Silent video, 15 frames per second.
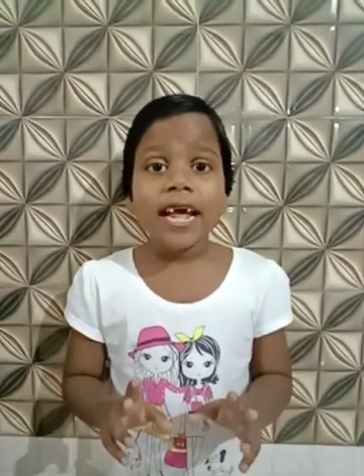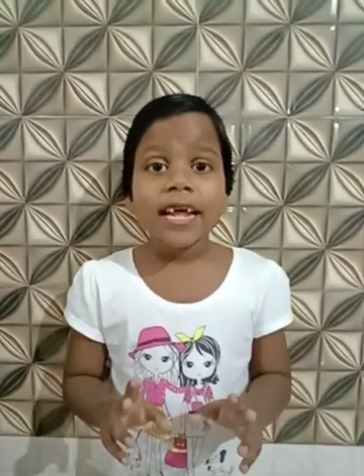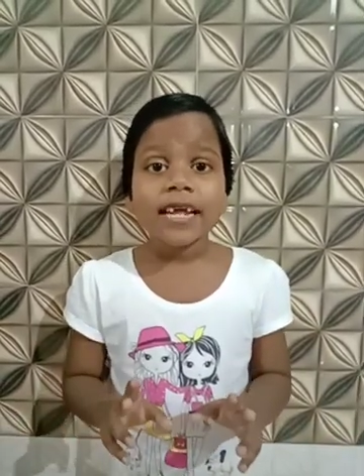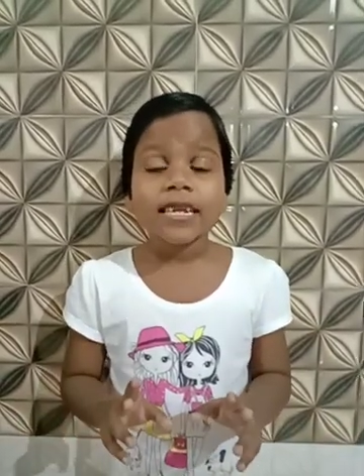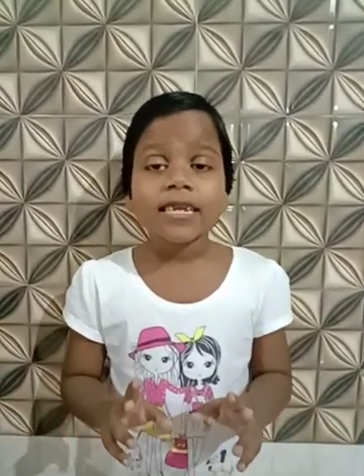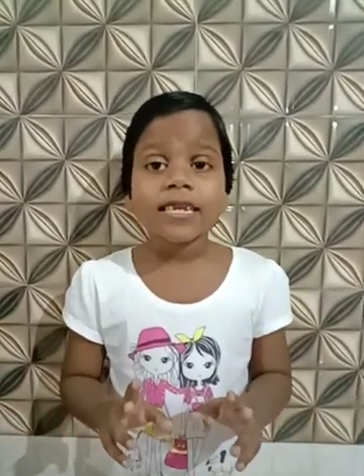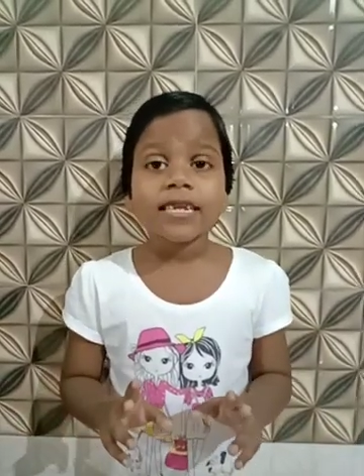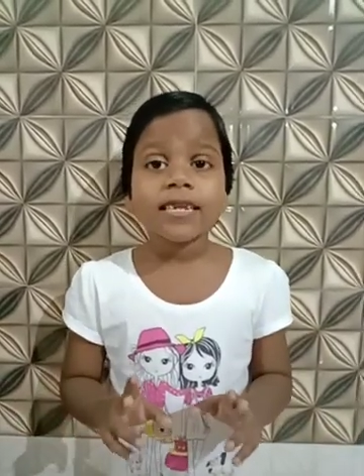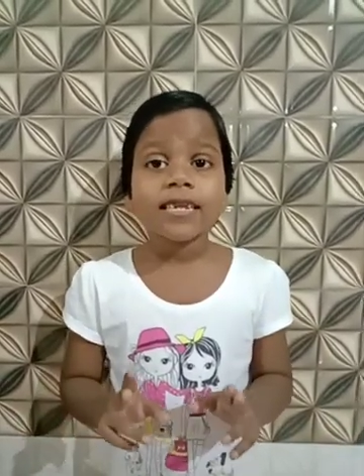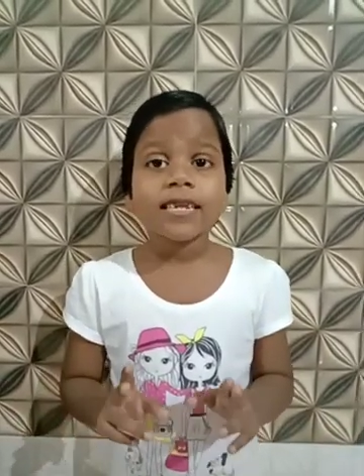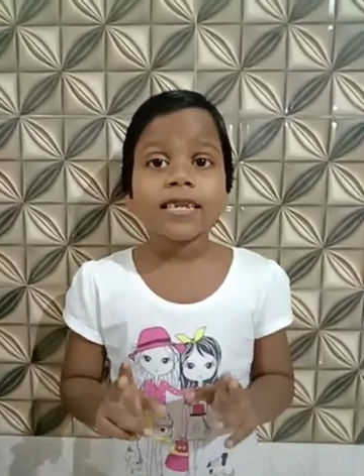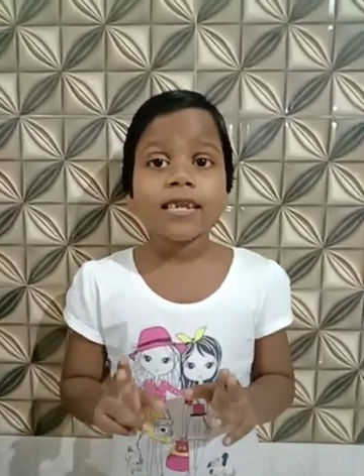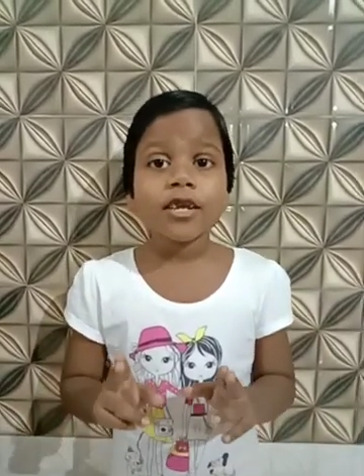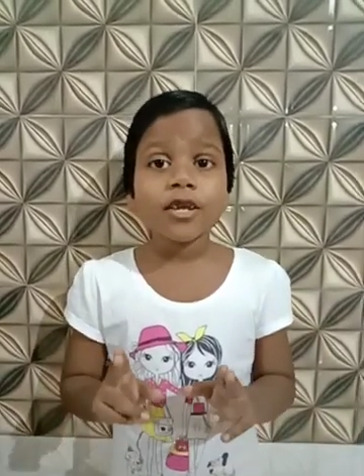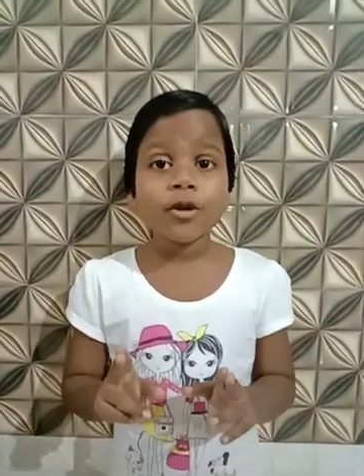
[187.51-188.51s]
And
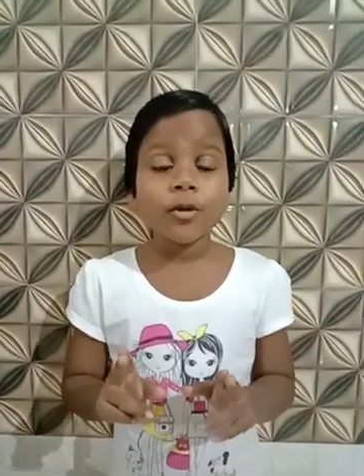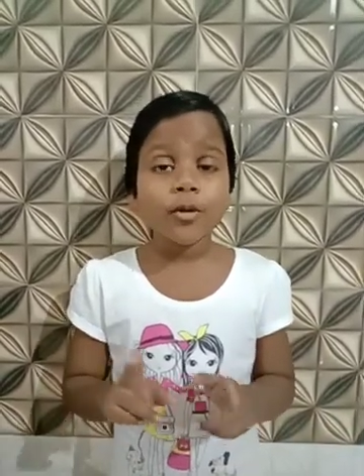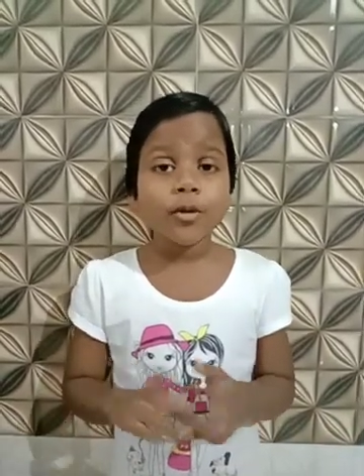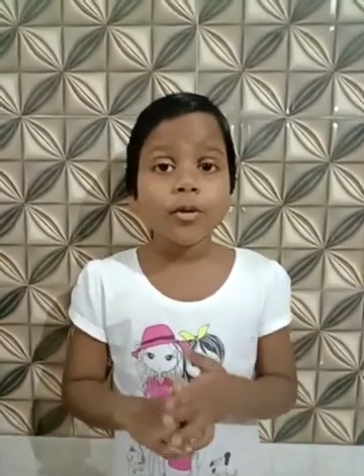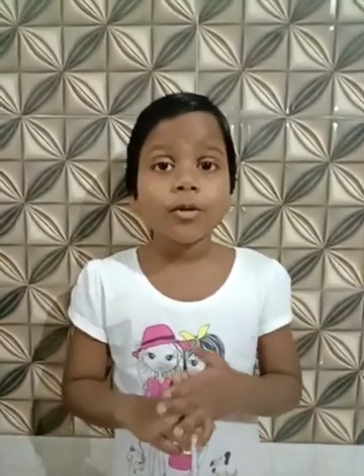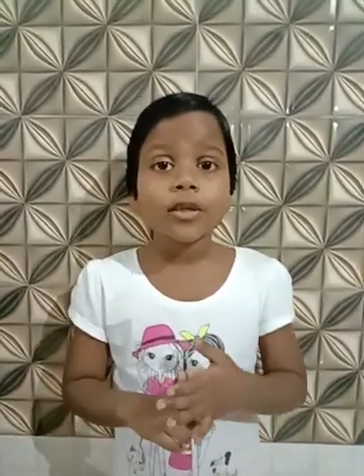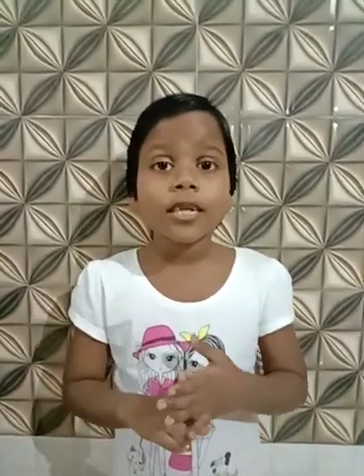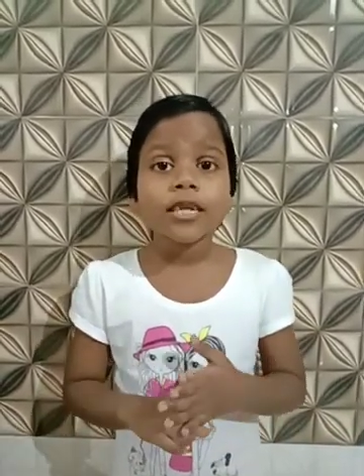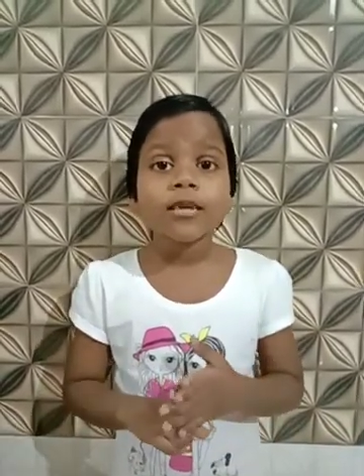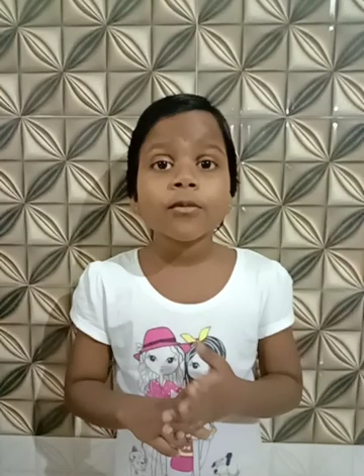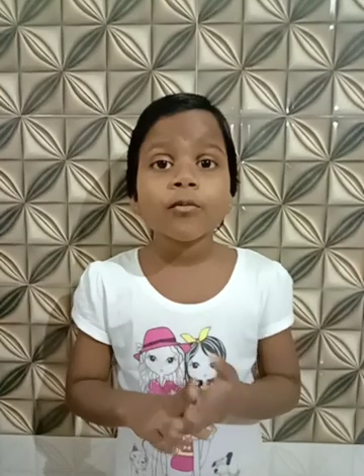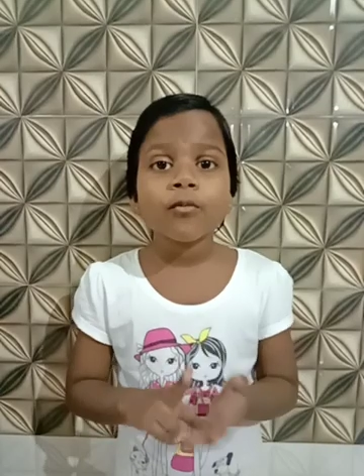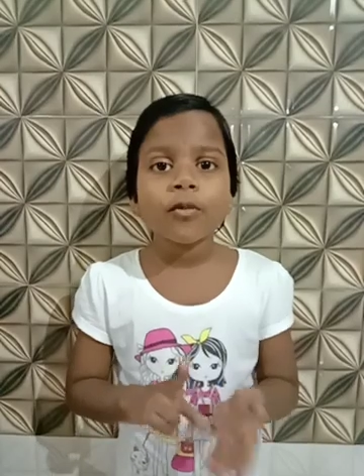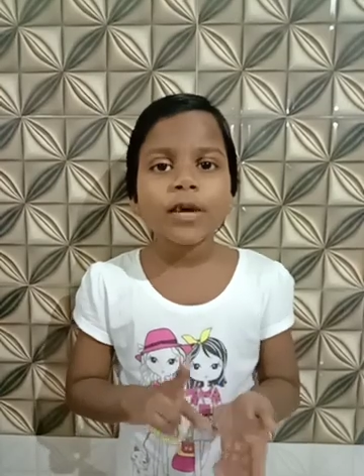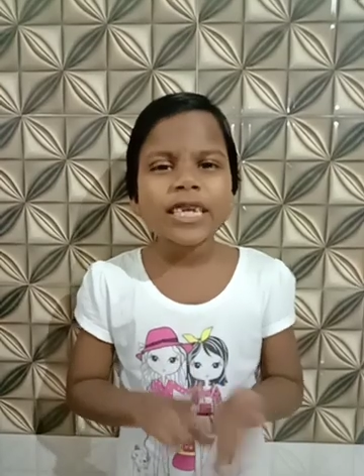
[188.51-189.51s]
do you know that
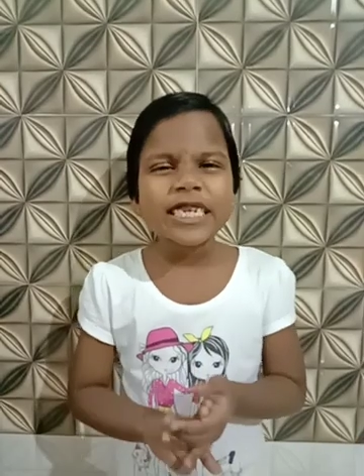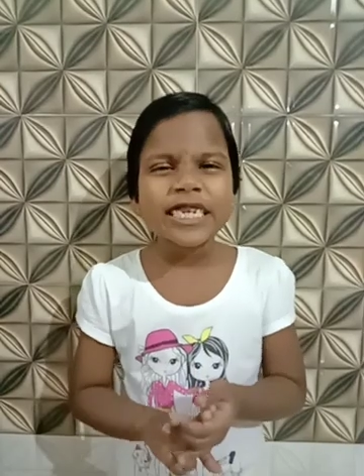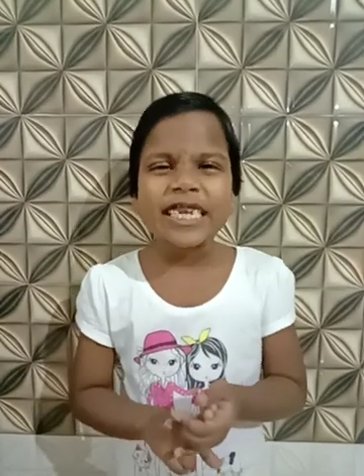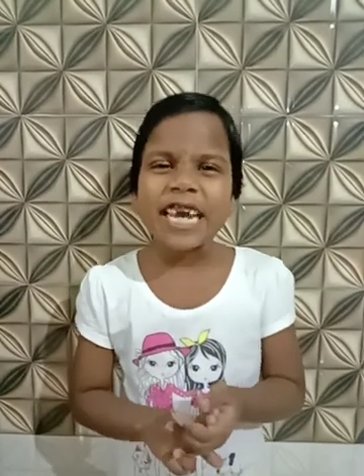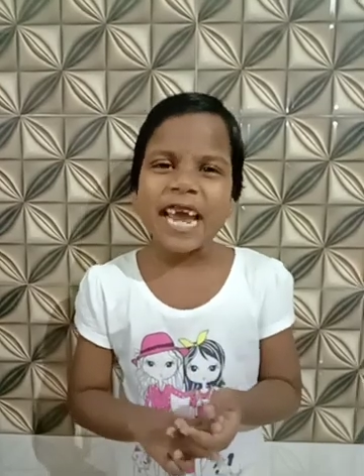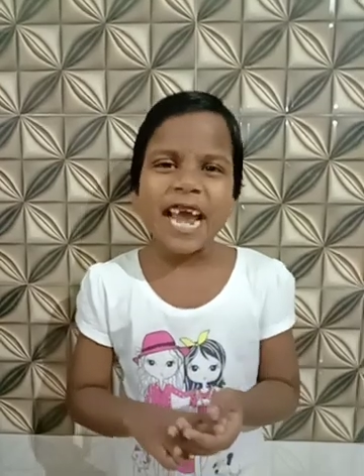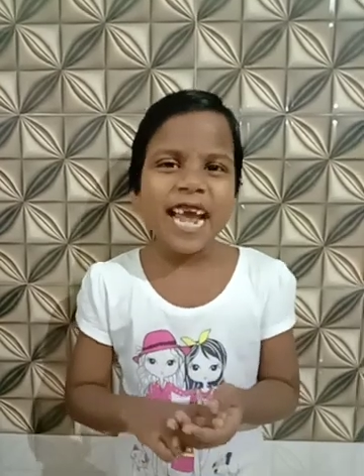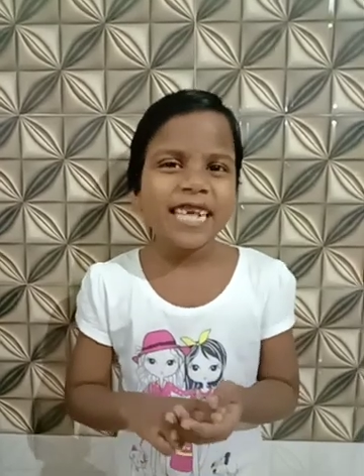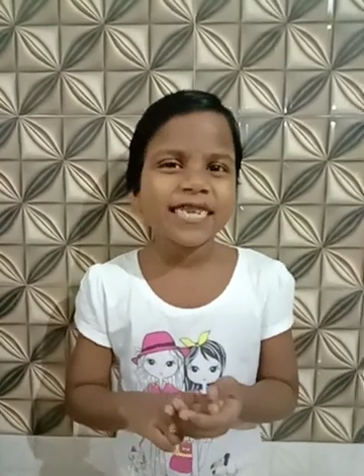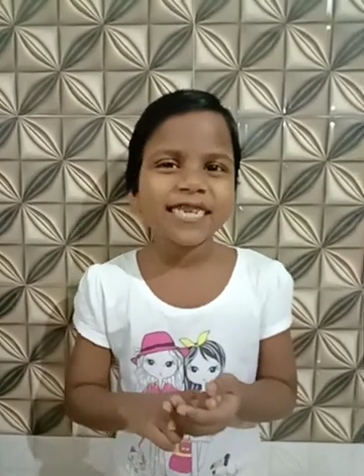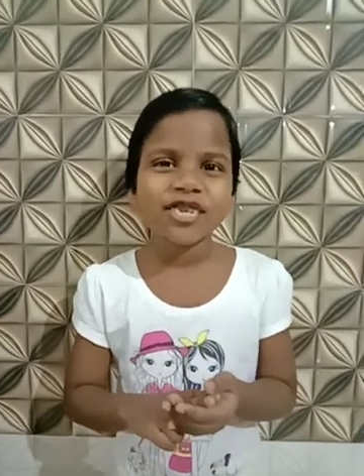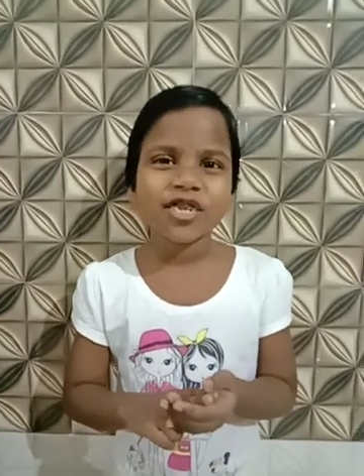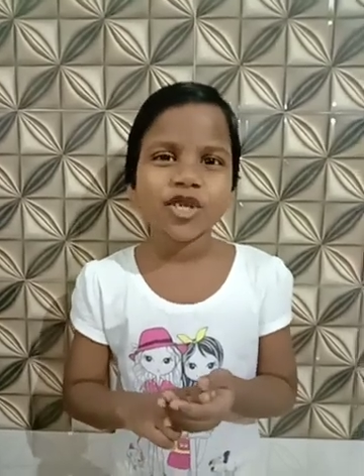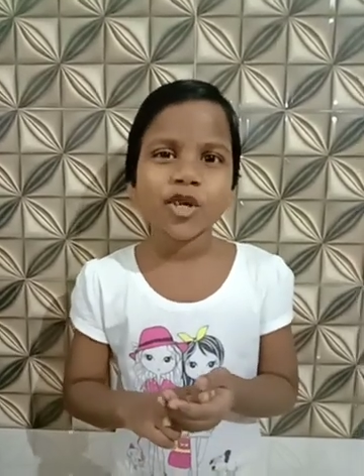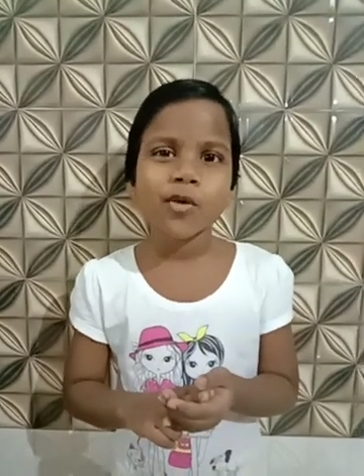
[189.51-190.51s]
the witch
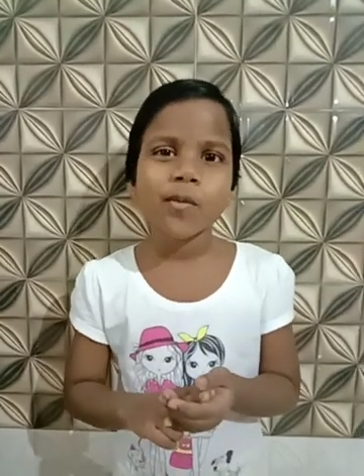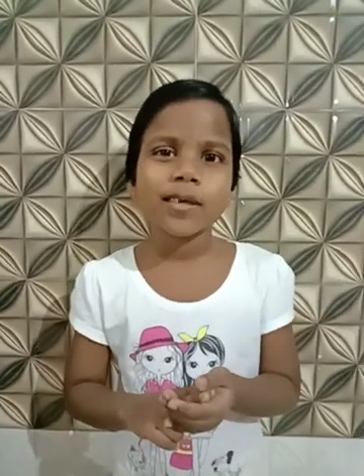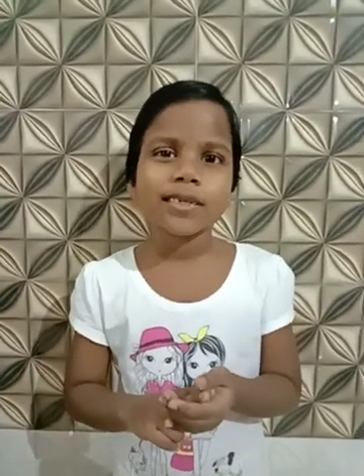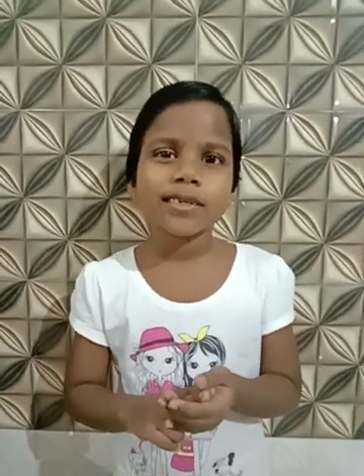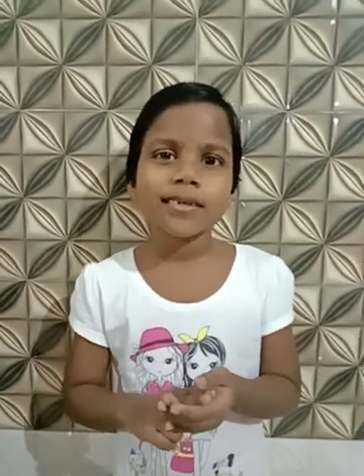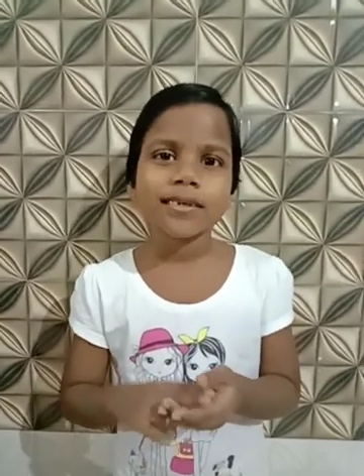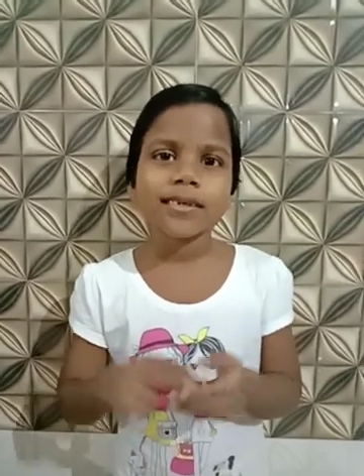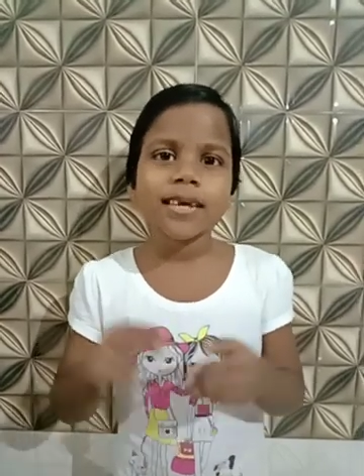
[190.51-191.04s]
hates children?